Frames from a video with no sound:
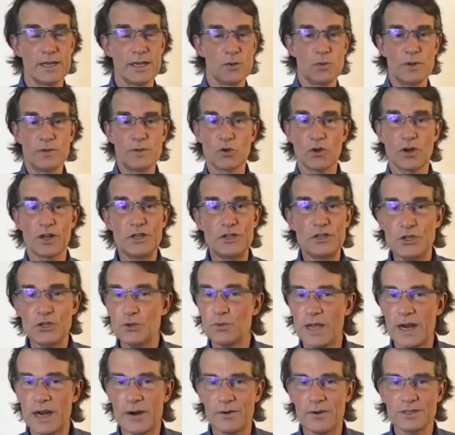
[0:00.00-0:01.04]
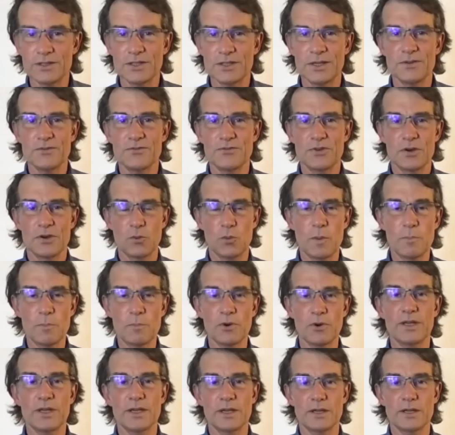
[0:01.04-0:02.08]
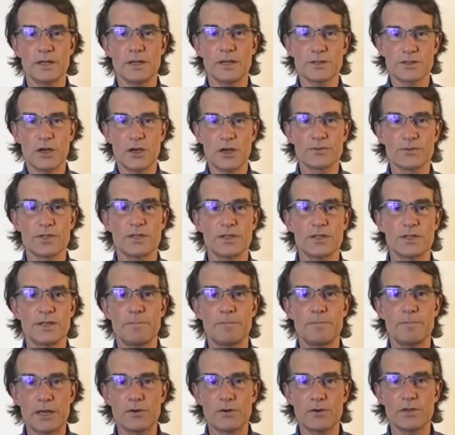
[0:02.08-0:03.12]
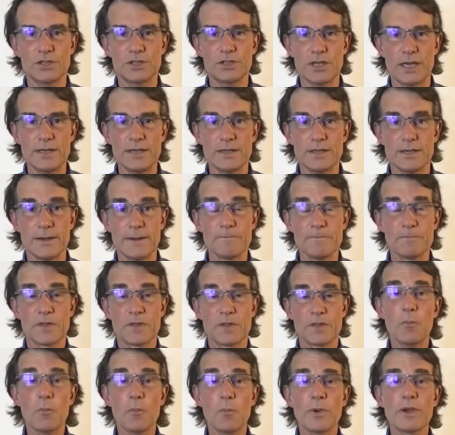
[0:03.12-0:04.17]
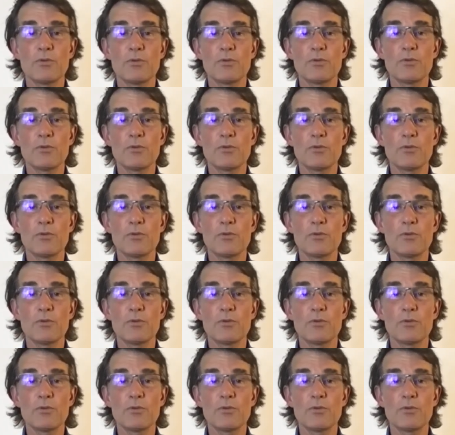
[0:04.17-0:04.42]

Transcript: We've got a new narrative, and we're putting ourselves in that bigger agenda, and we